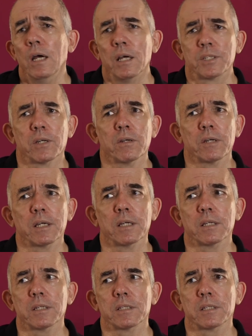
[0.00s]
So
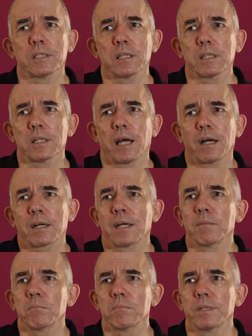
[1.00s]
is the, how
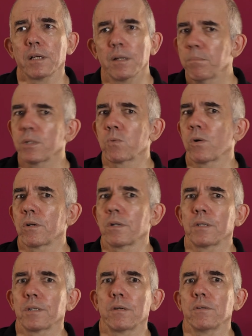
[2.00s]
come the Olympus one on
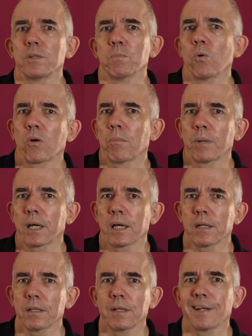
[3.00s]
its own is more
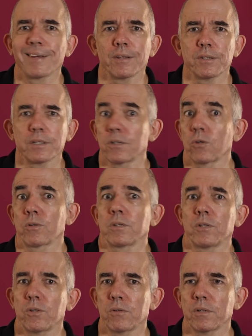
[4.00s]
complicated than others and not
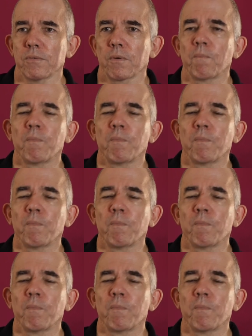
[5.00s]
intuitive?